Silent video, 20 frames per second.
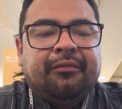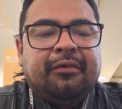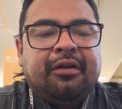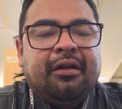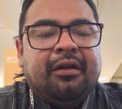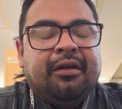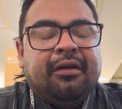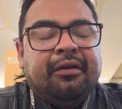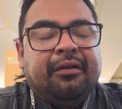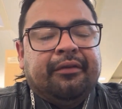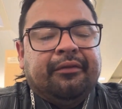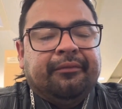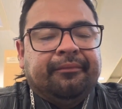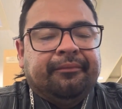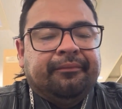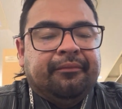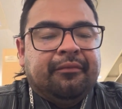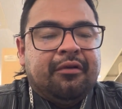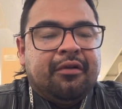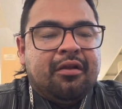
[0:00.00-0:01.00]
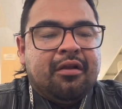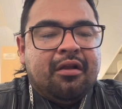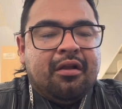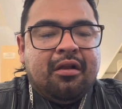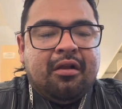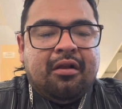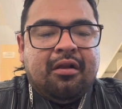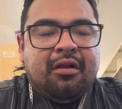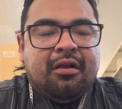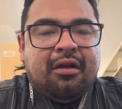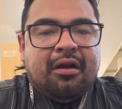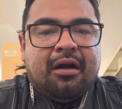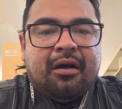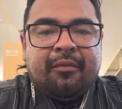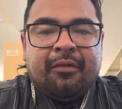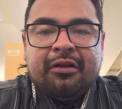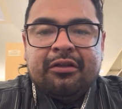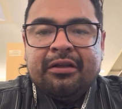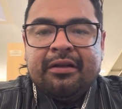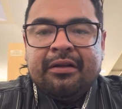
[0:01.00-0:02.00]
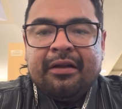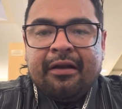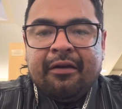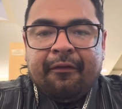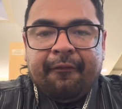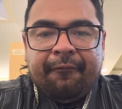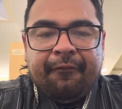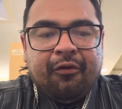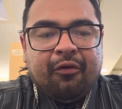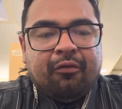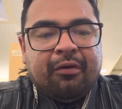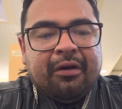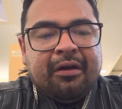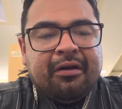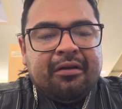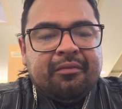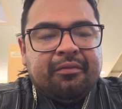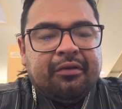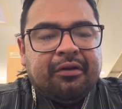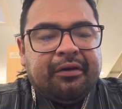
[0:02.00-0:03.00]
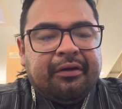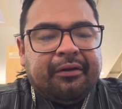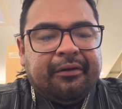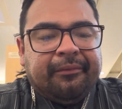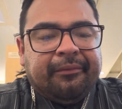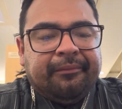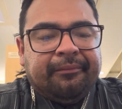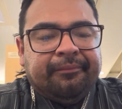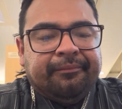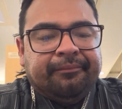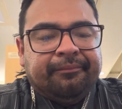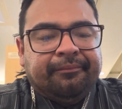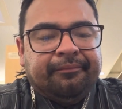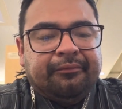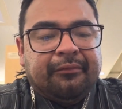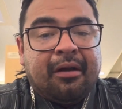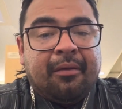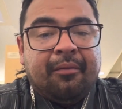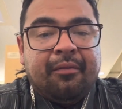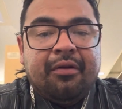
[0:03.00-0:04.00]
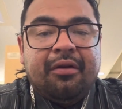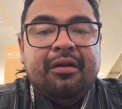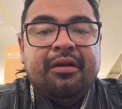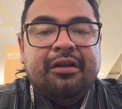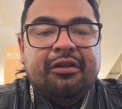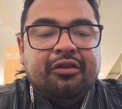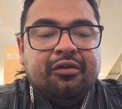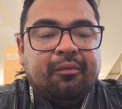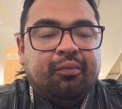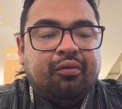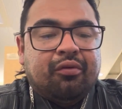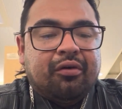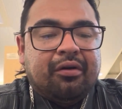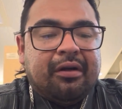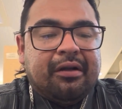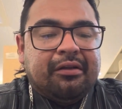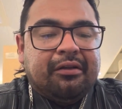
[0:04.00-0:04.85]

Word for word: And I'm not saying I don't feel well, but I'm going to need support.